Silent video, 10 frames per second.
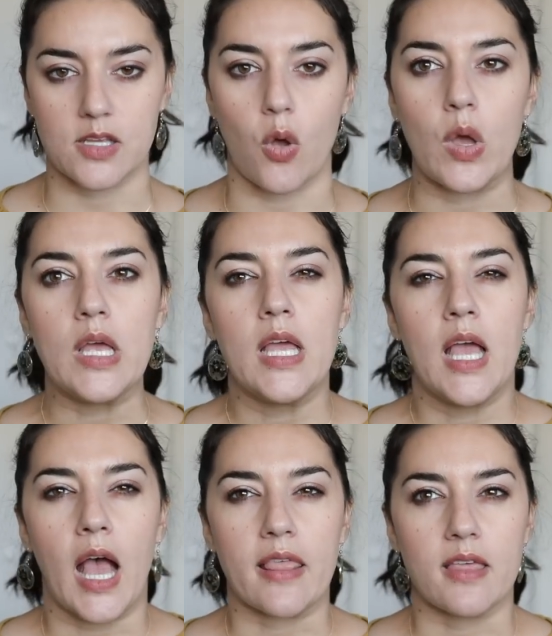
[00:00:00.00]
So
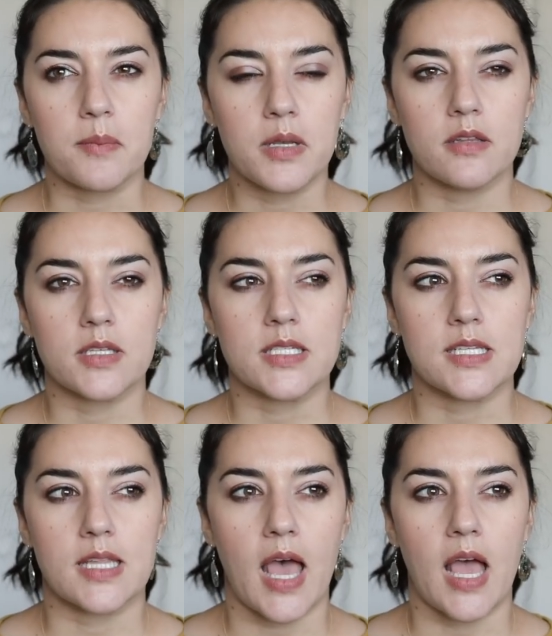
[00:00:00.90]
I think I'm gonna look
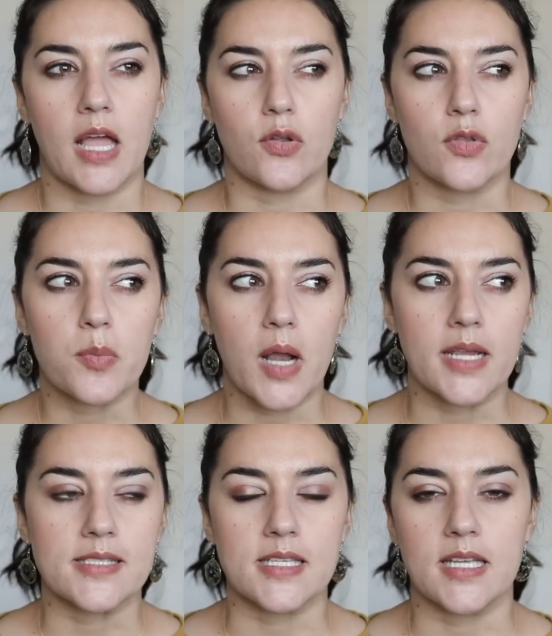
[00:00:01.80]
into that. I know they're
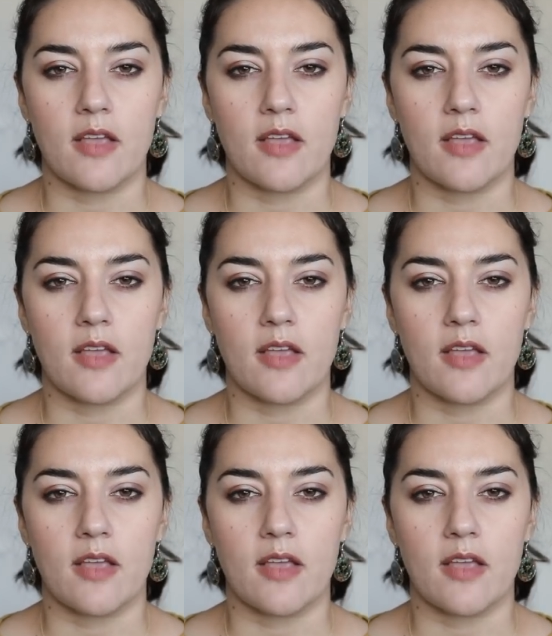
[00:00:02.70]
pricey.